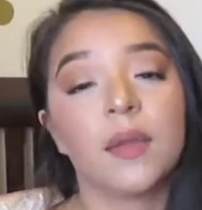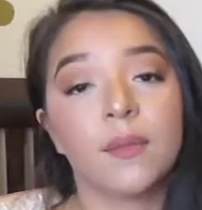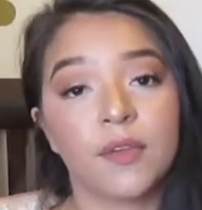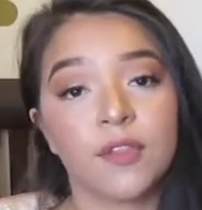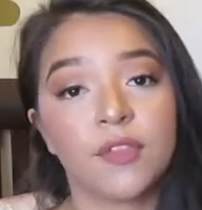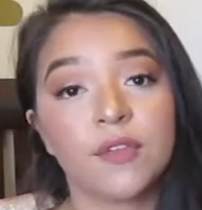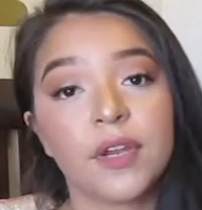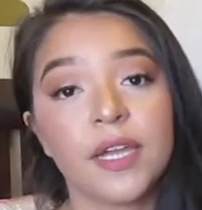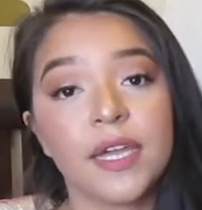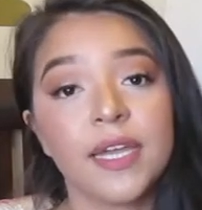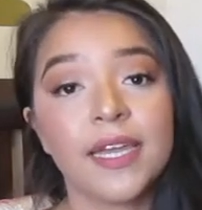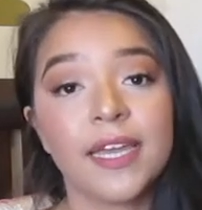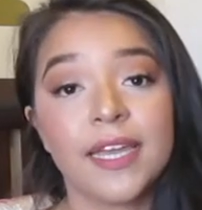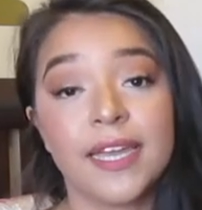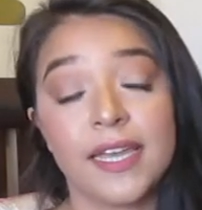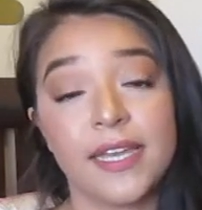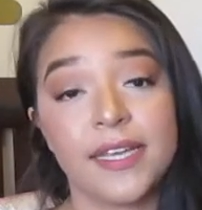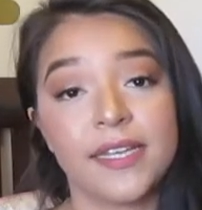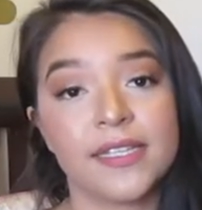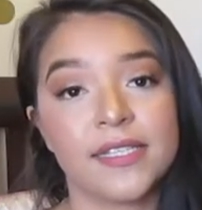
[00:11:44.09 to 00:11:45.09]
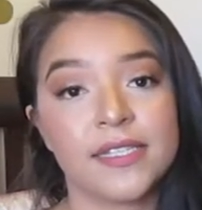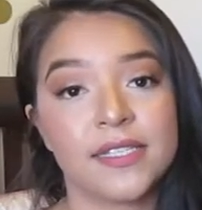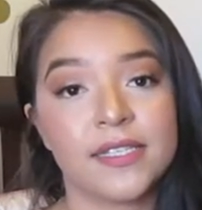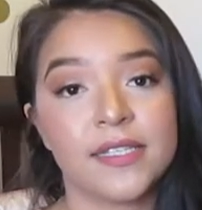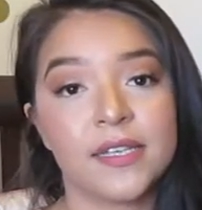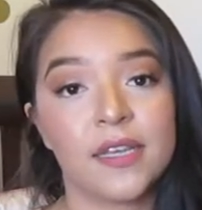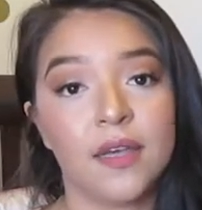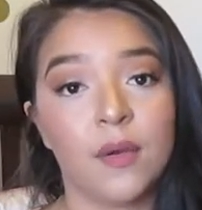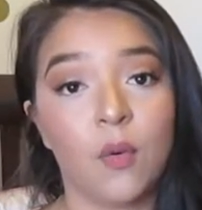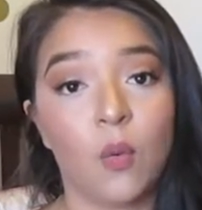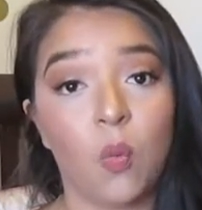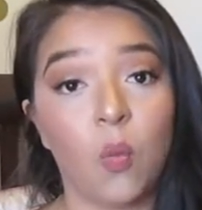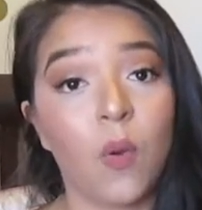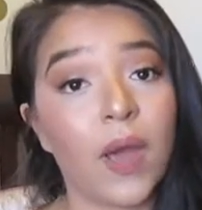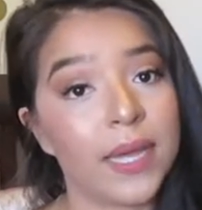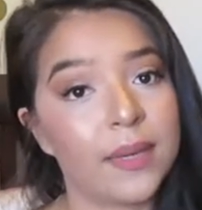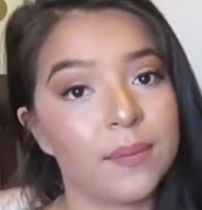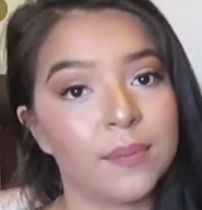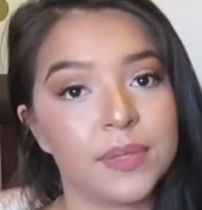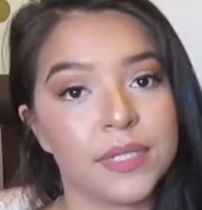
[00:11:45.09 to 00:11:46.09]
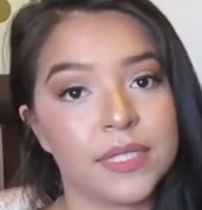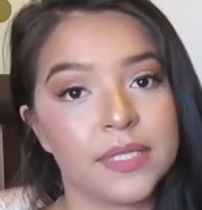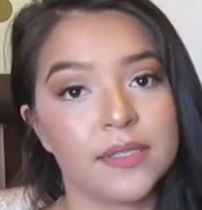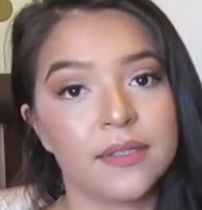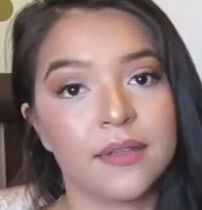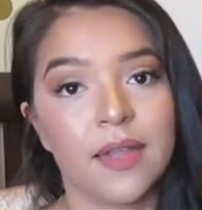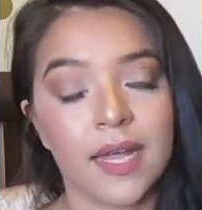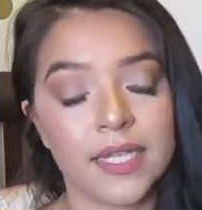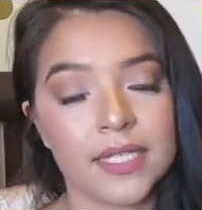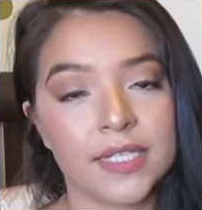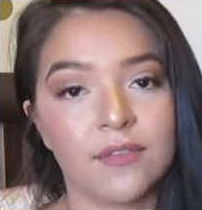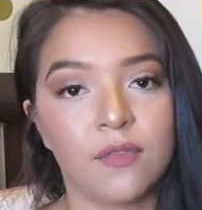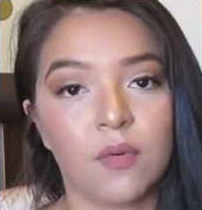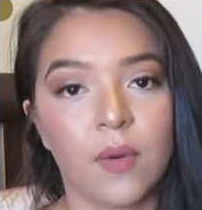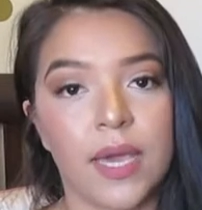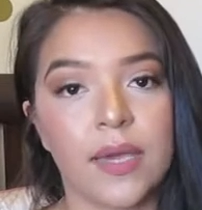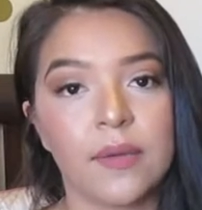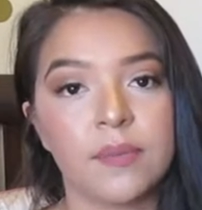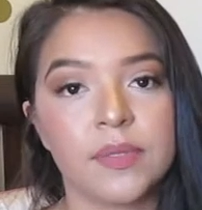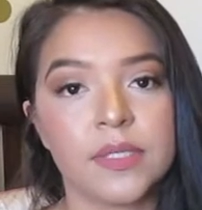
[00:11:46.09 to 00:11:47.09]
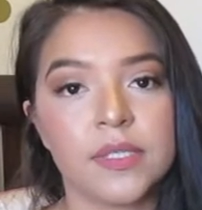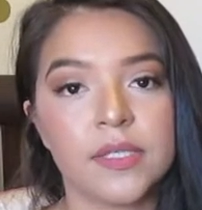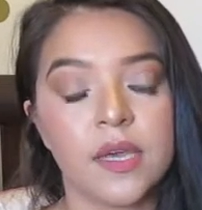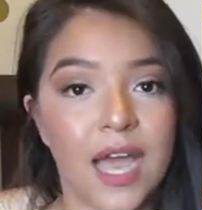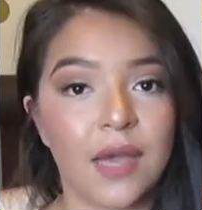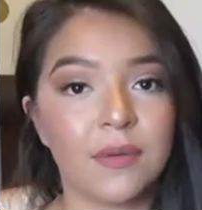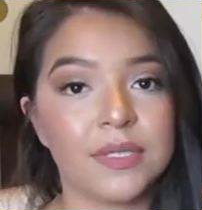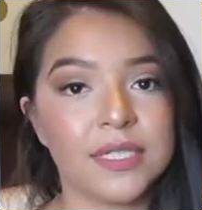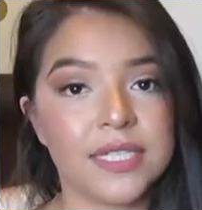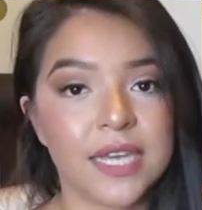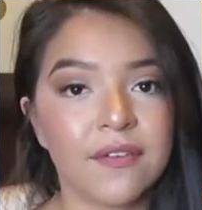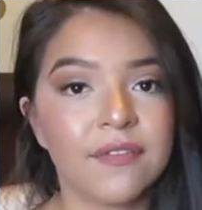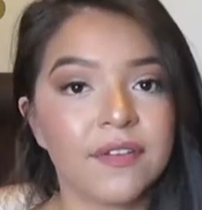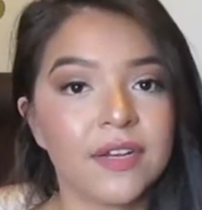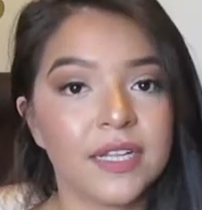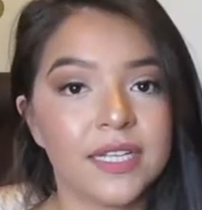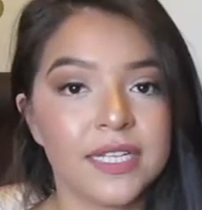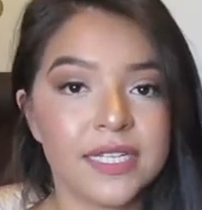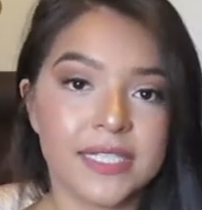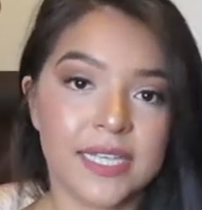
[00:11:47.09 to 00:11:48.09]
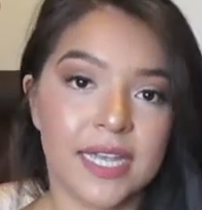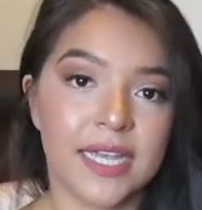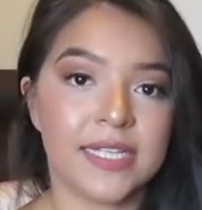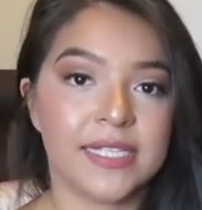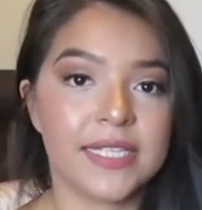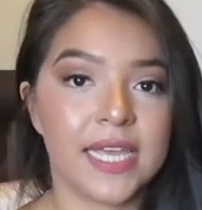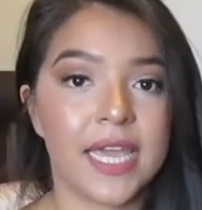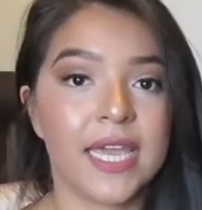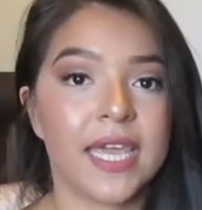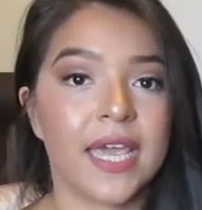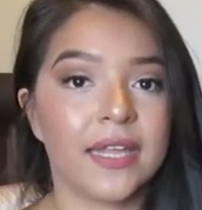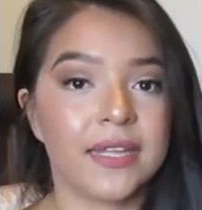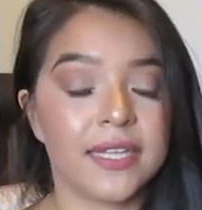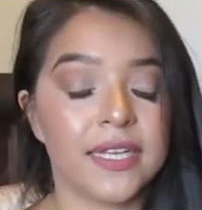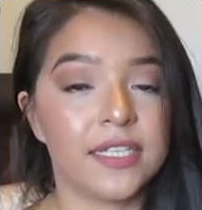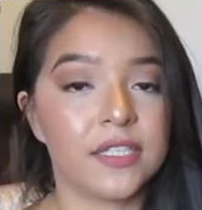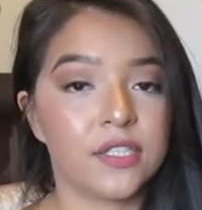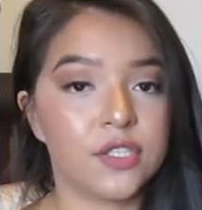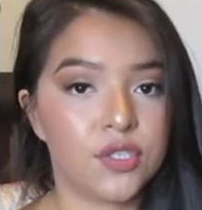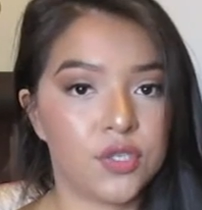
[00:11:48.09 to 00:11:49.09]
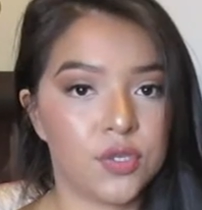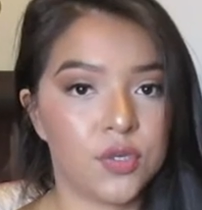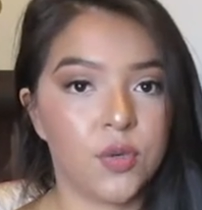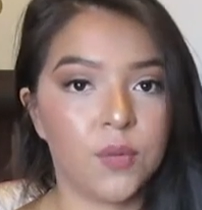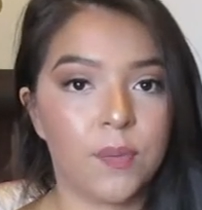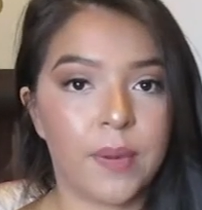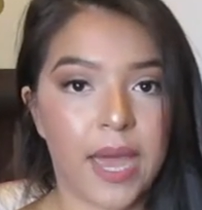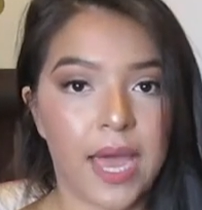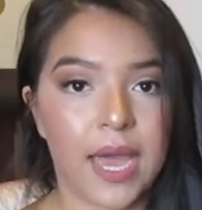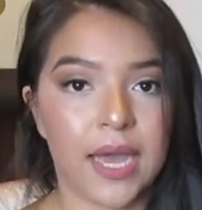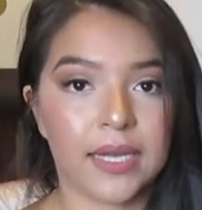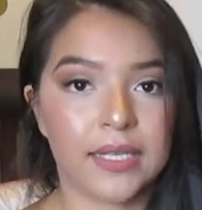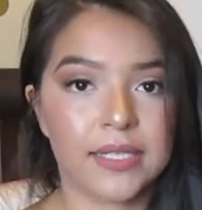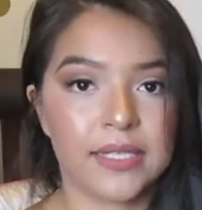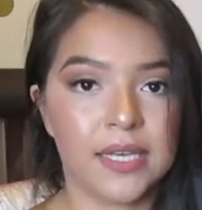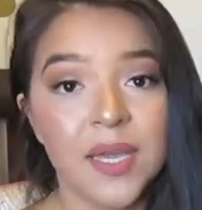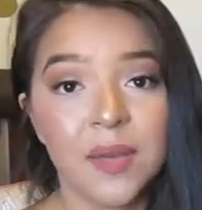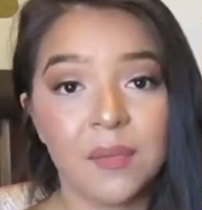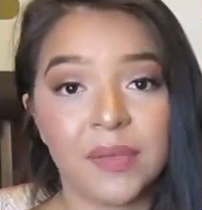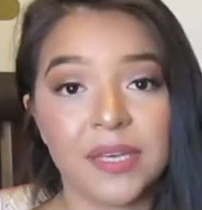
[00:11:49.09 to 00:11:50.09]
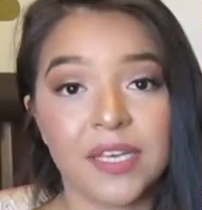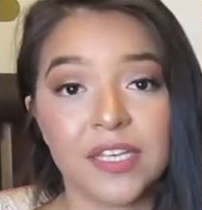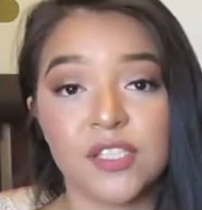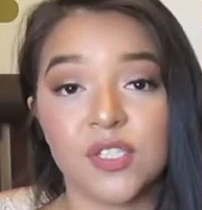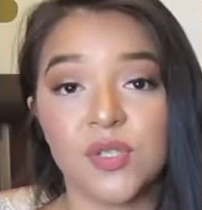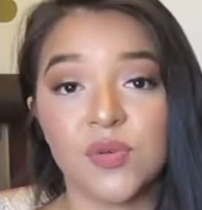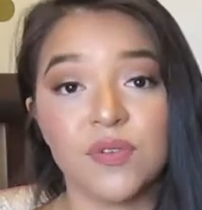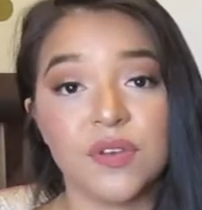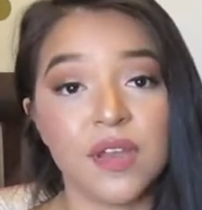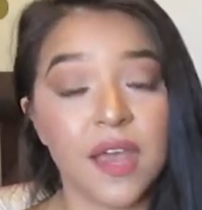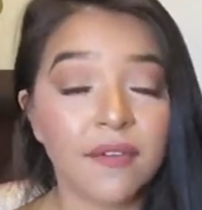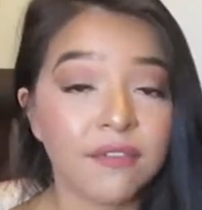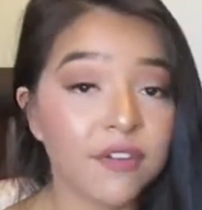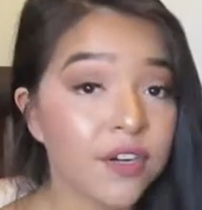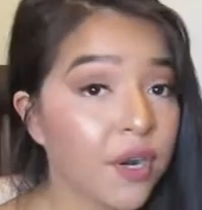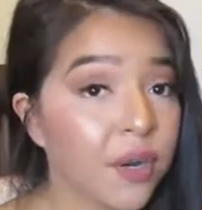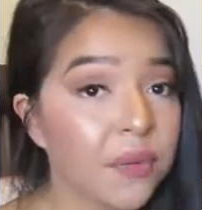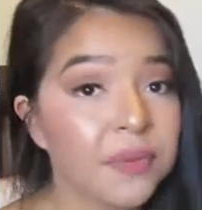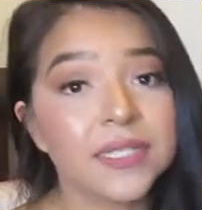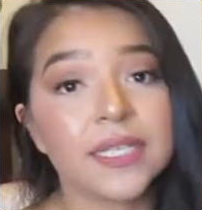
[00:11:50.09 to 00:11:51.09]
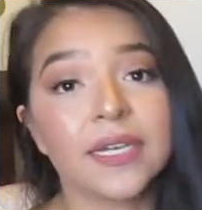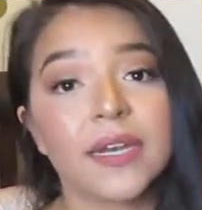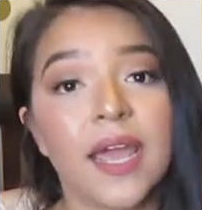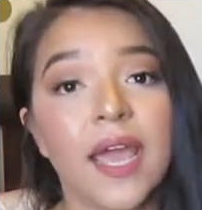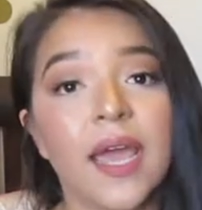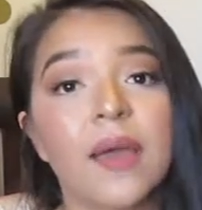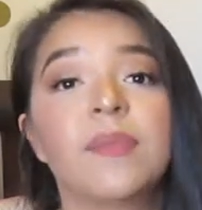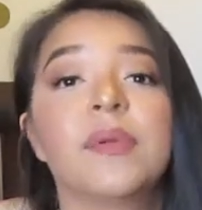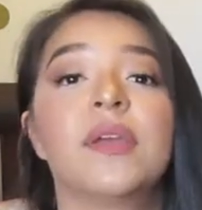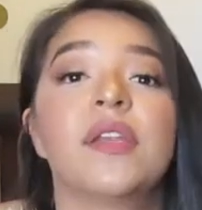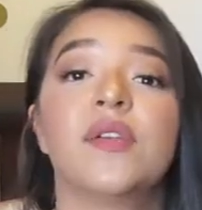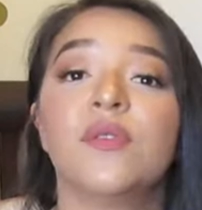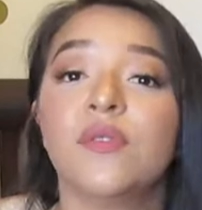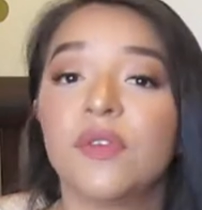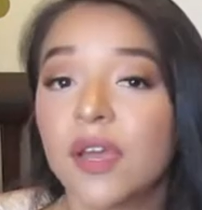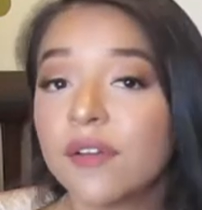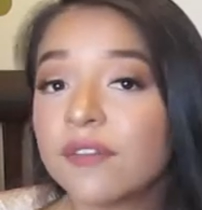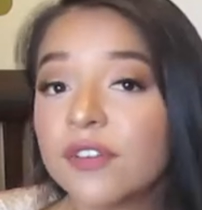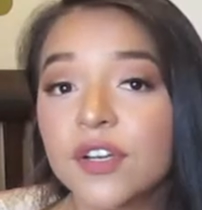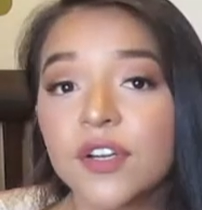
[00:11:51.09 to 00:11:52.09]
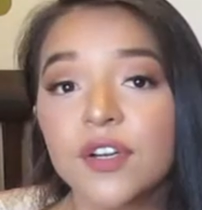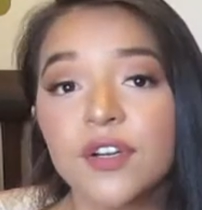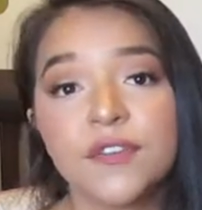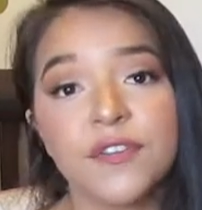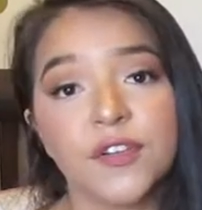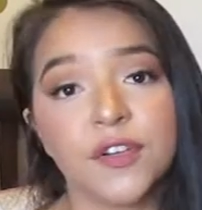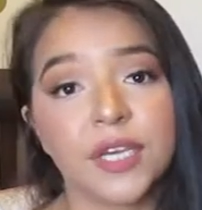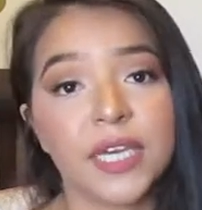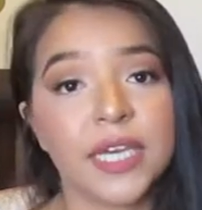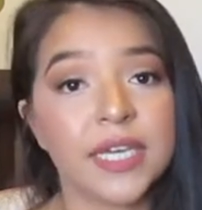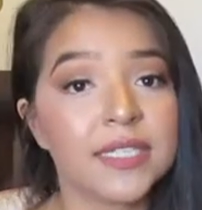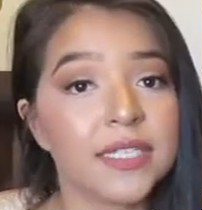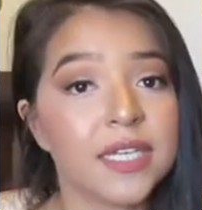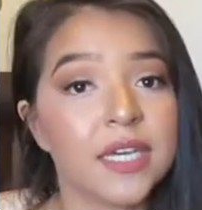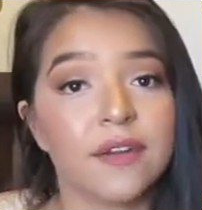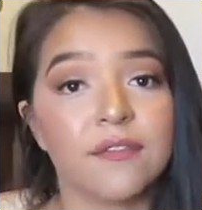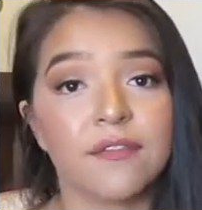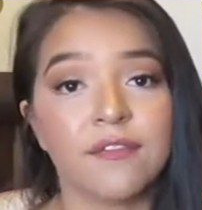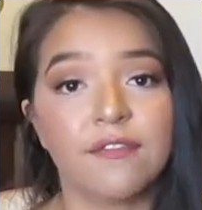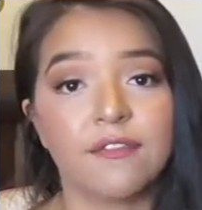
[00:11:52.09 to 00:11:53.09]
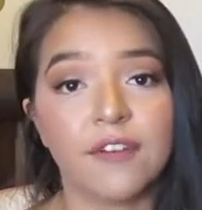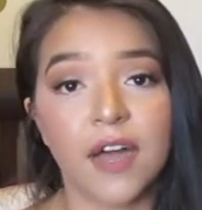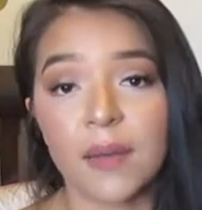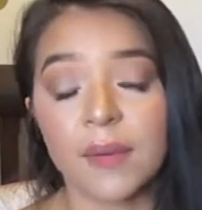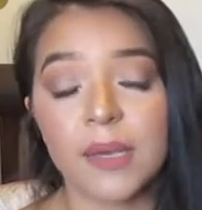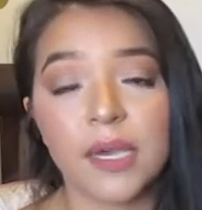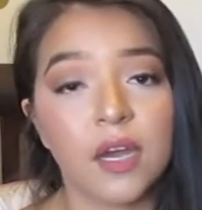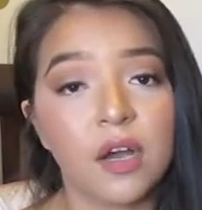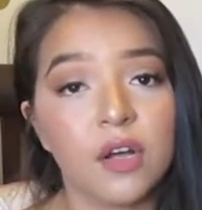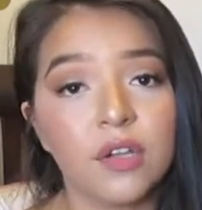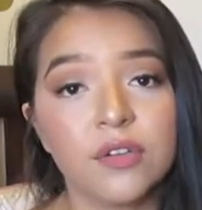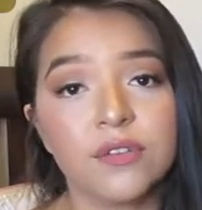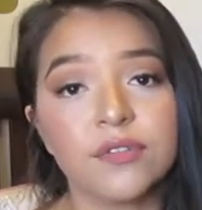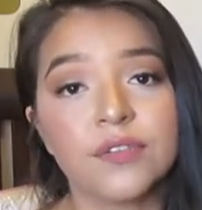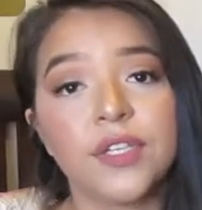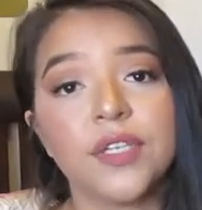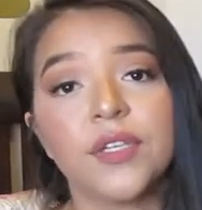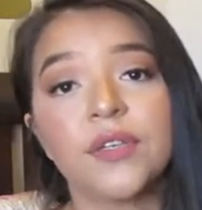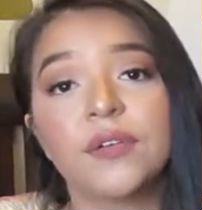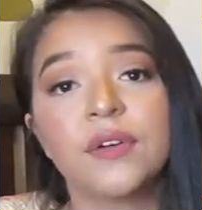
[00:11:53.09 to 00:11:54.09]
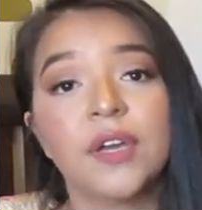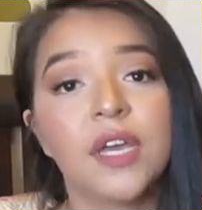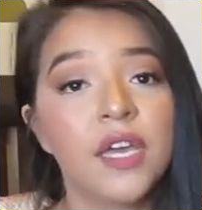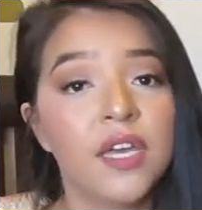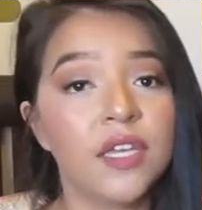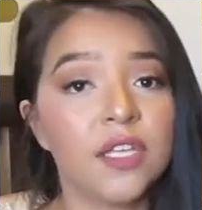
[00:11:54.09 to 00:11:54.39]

Number 3 is wipes. Lots of wipes. I would definitely say take at least 2 packs, because you never know what's gonna happen. You never know if your kid's gonna vomit all over you.